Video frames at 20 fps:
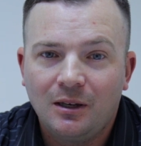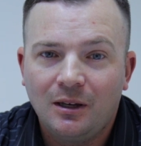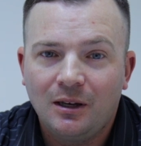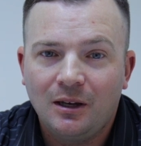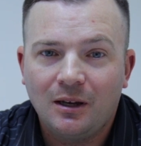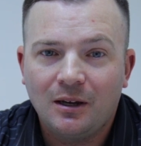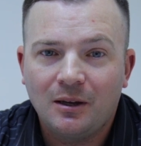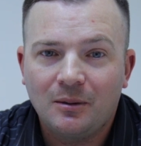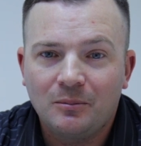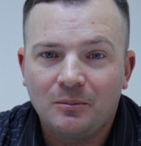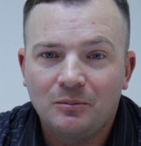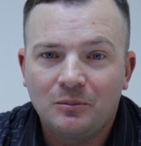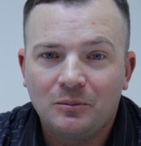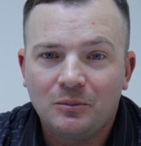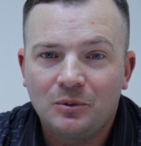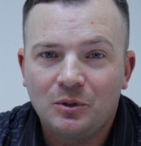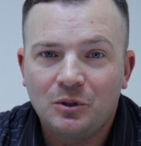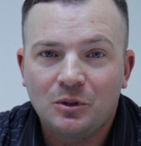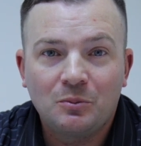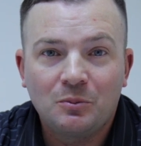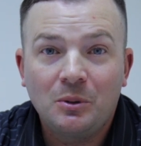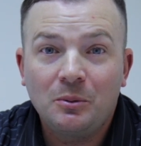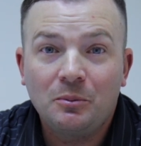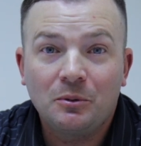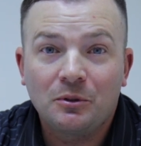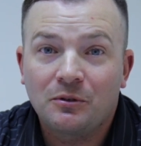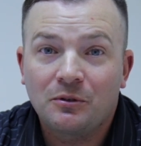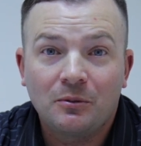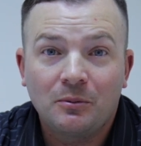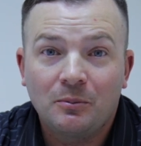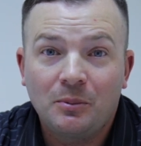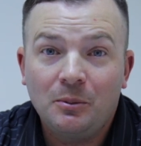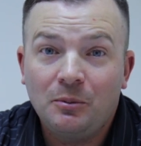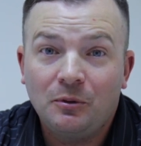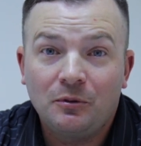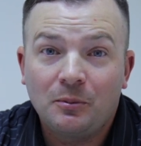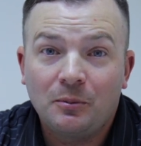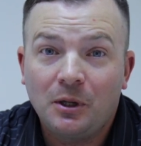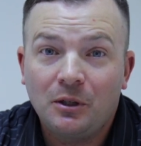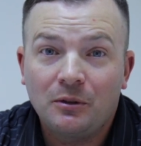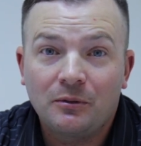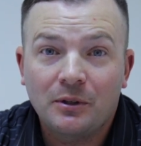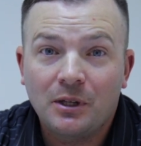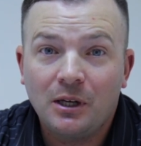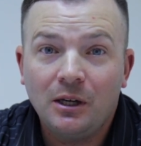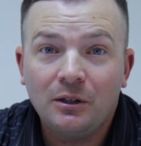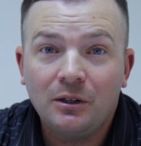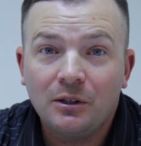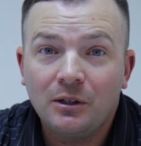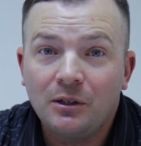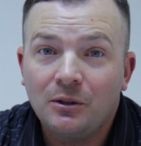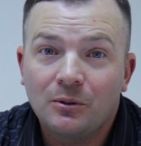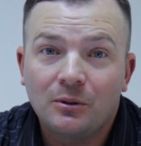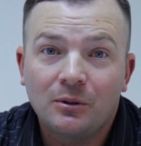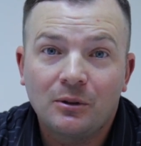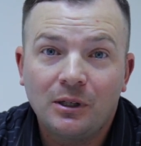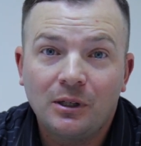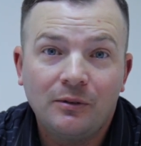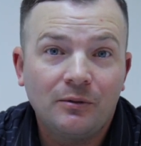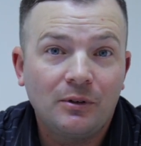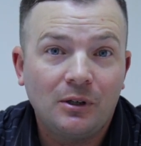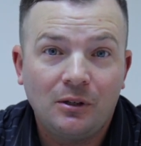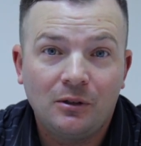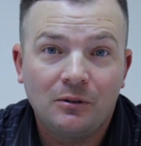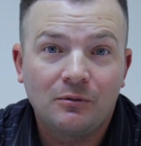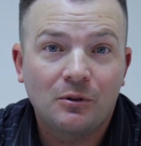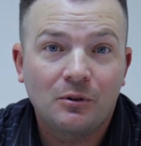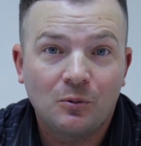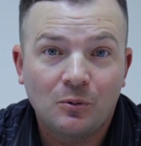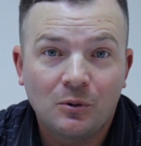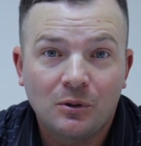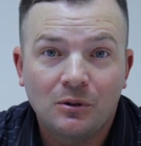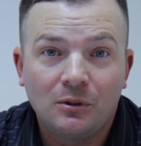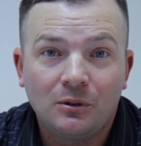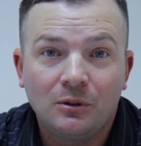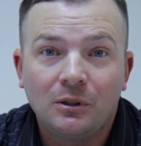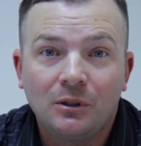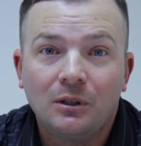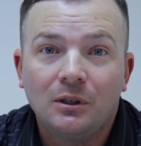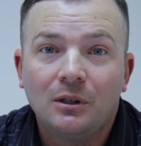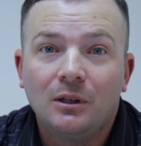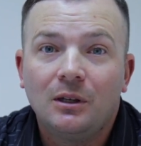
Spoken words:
people from all over the country or even all over the world.